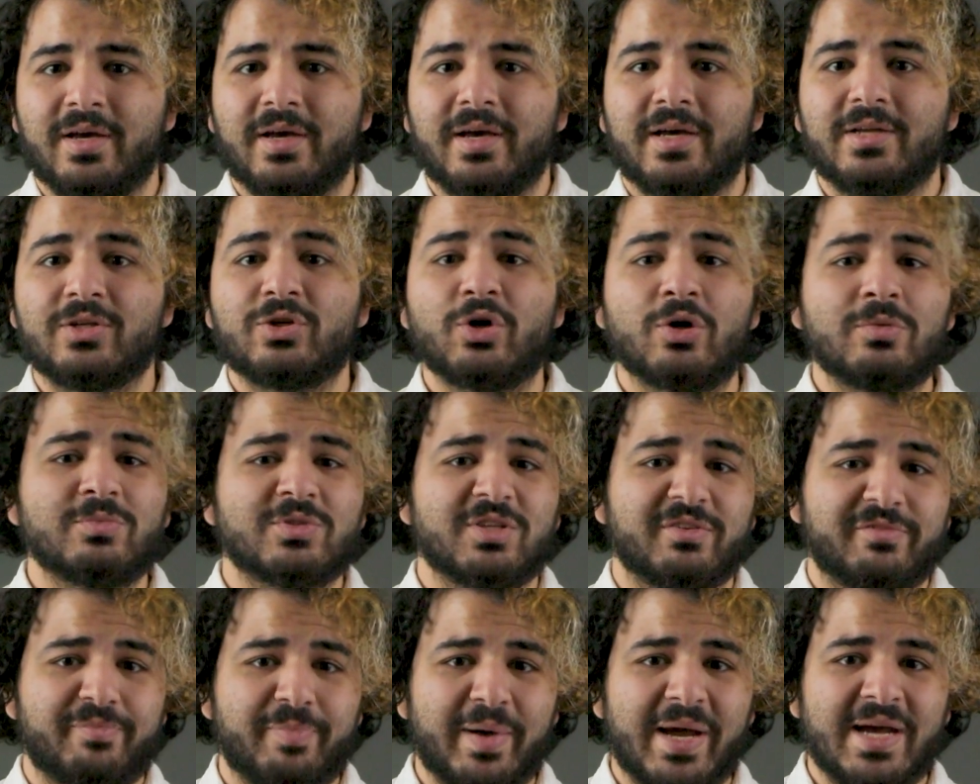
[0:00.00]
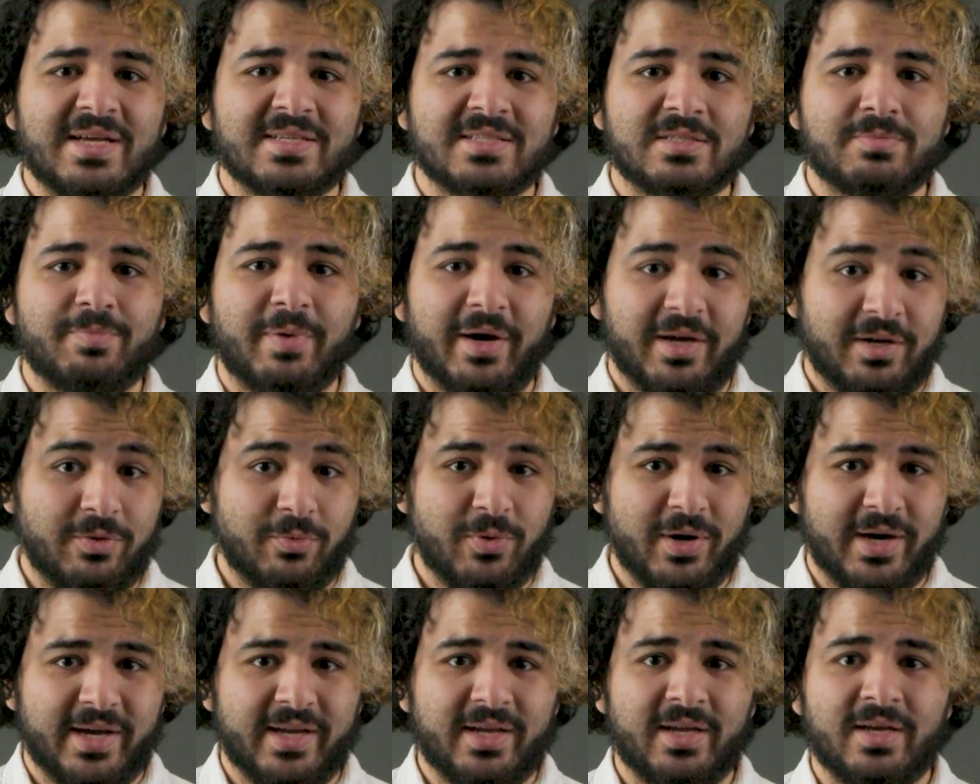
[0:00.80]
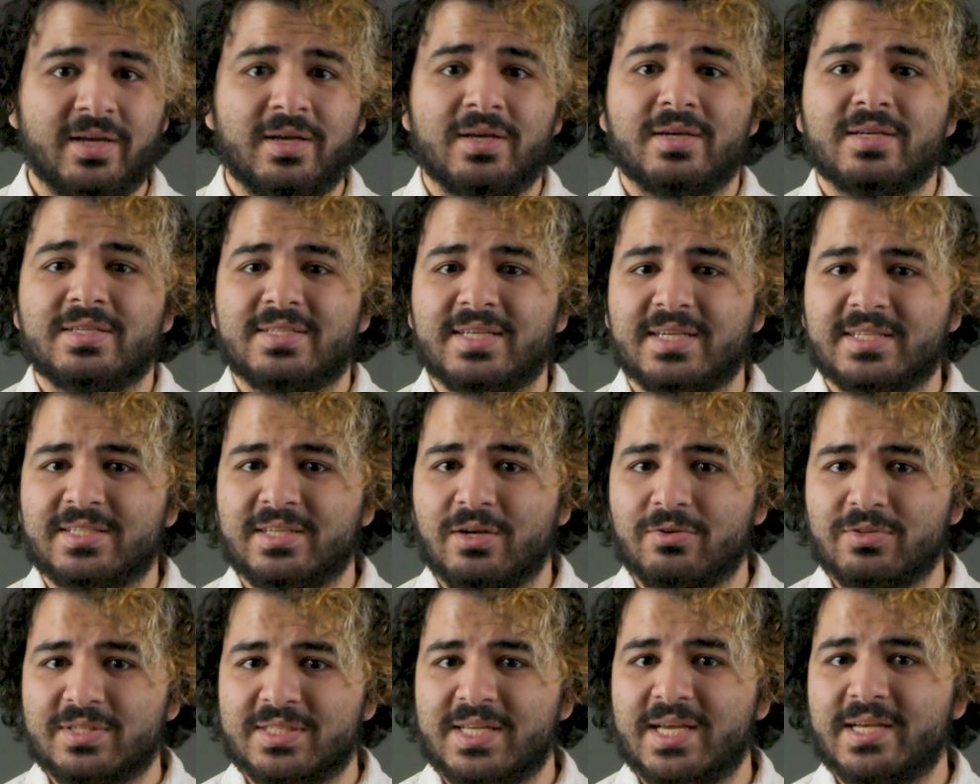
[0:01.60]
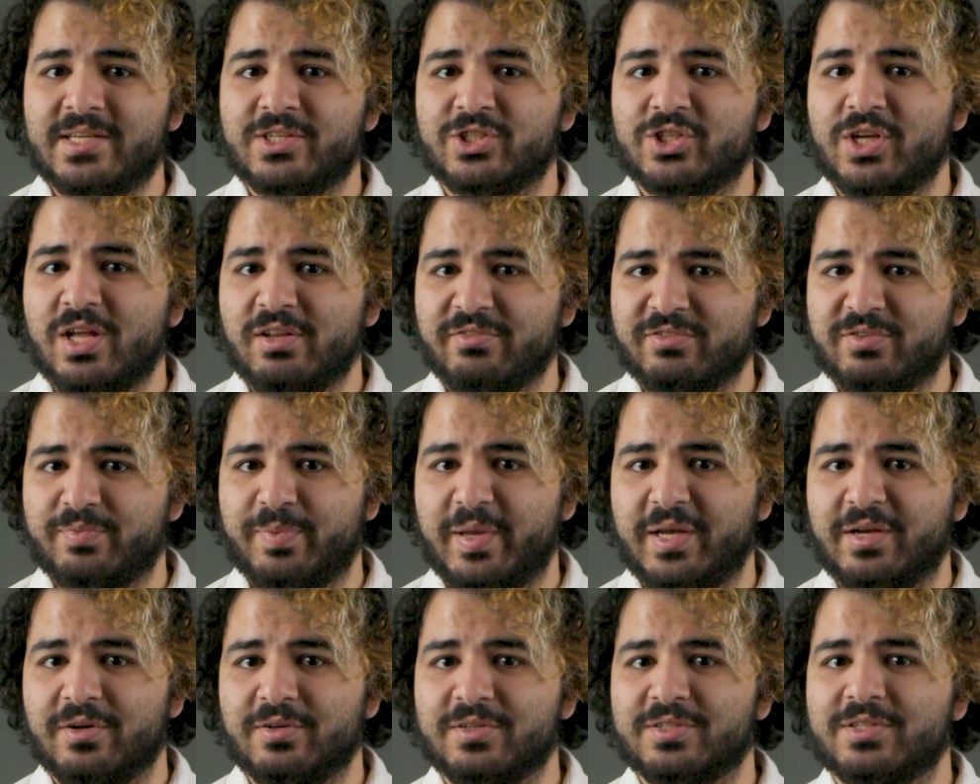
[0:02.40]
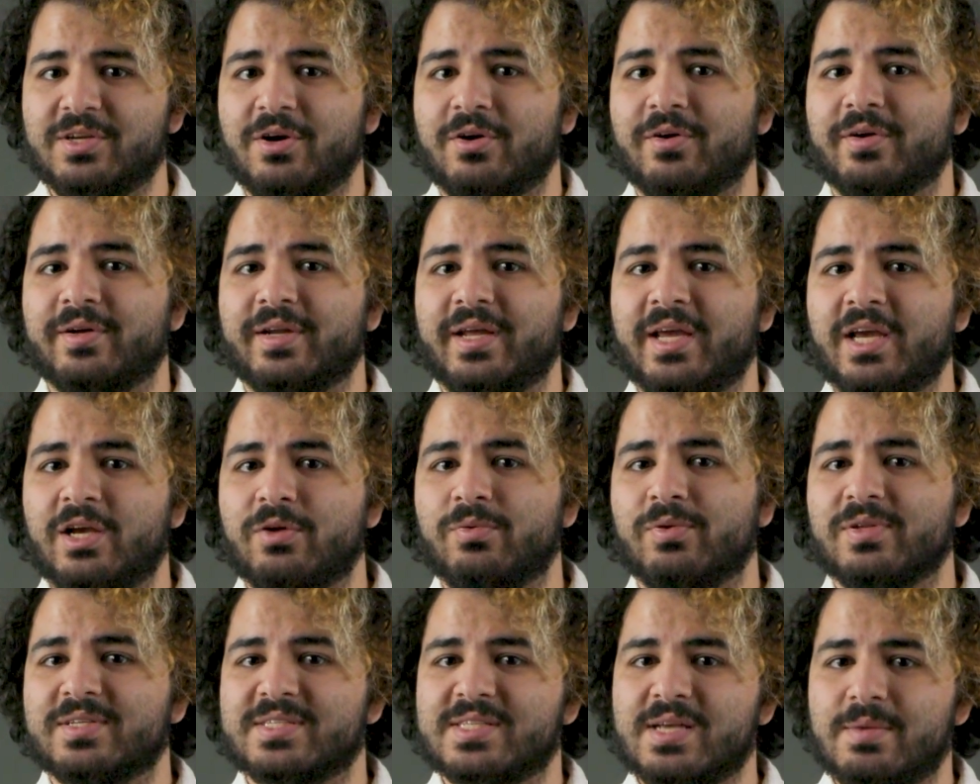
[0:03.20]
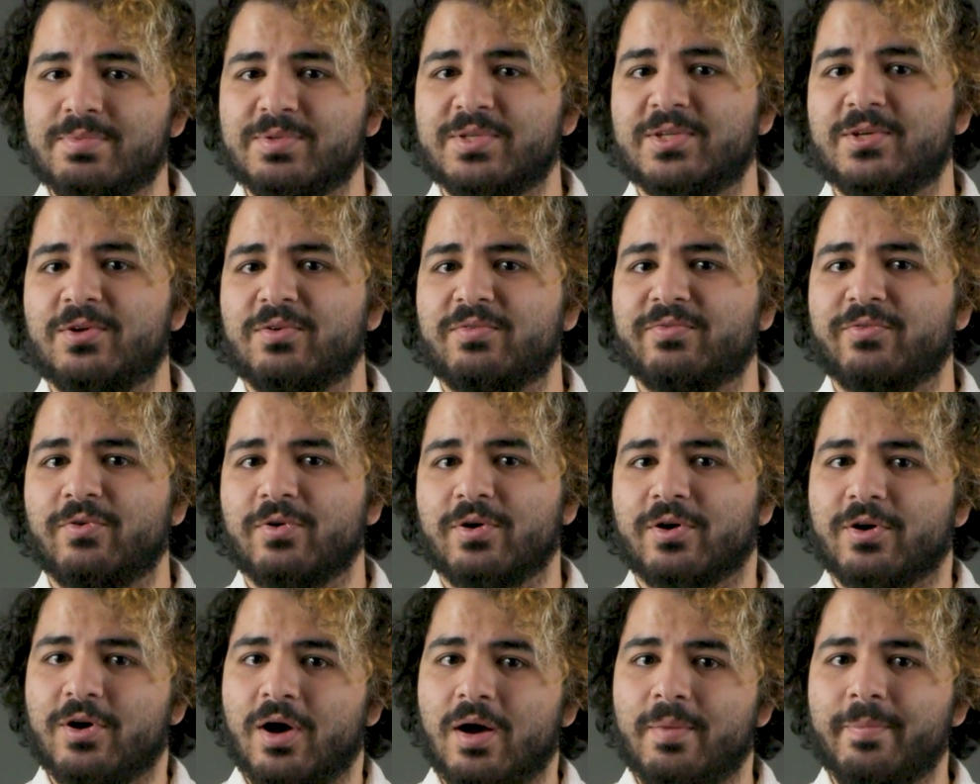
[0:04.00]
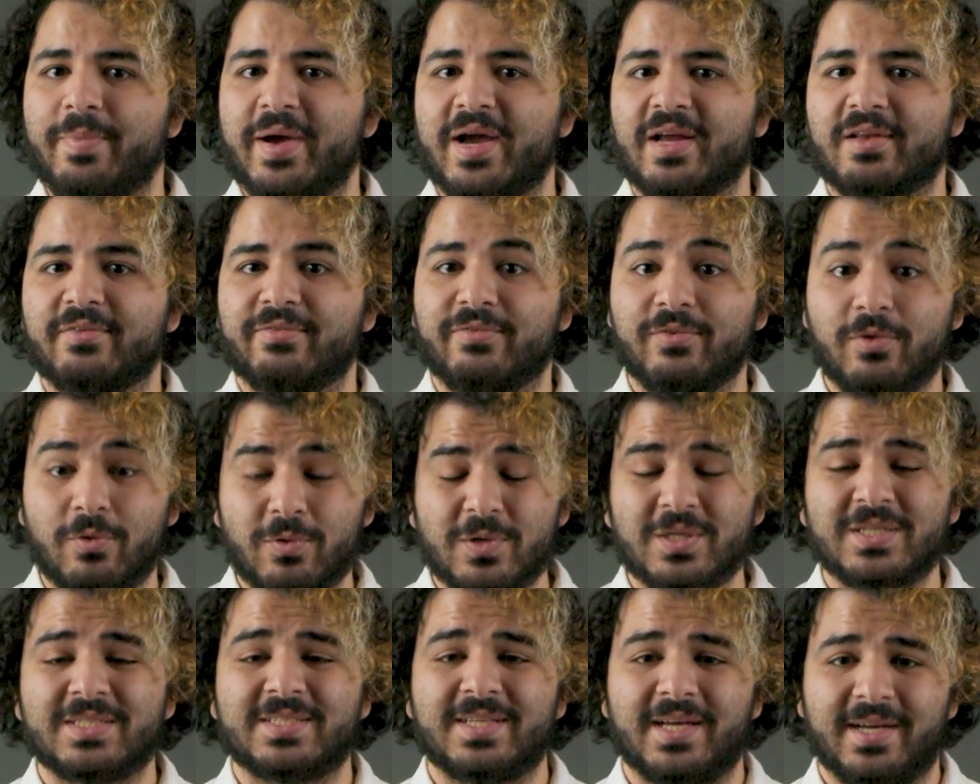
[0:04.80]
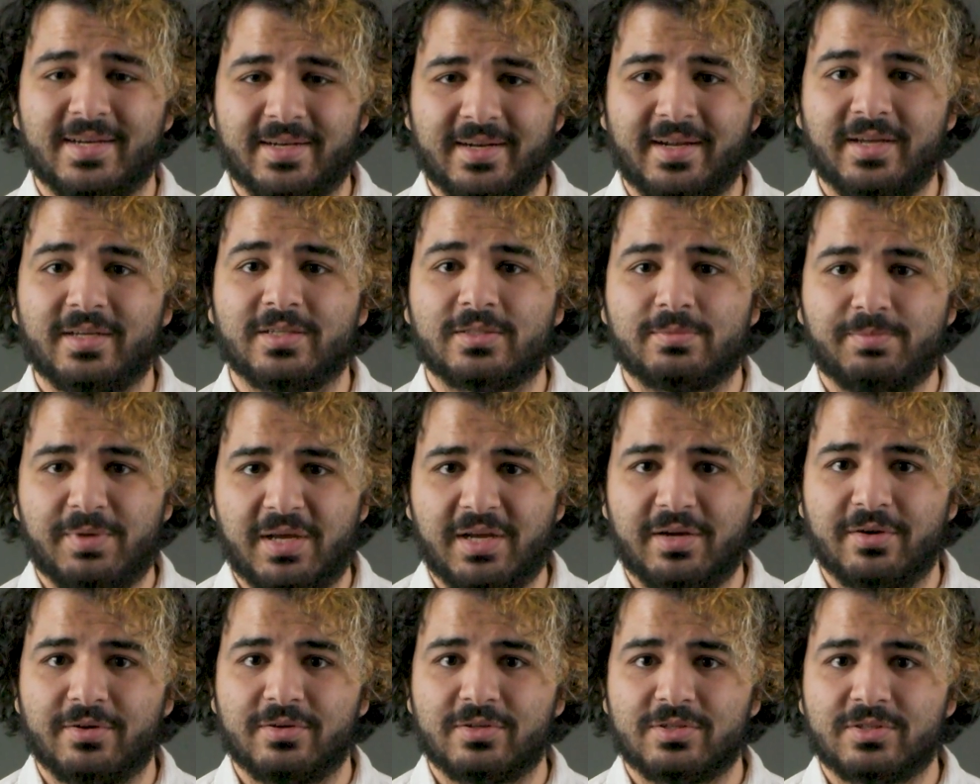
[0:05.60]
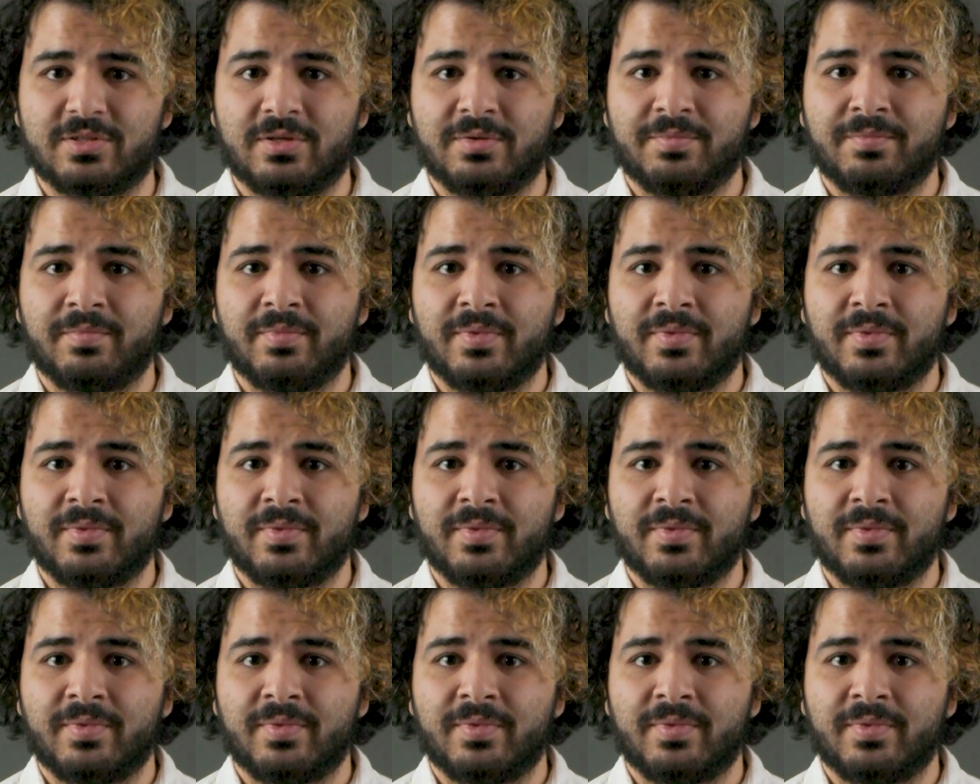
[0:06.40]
In terms of bass, by the way, 606 shelf speakers are an equal substitute for compact floor-standing speakers.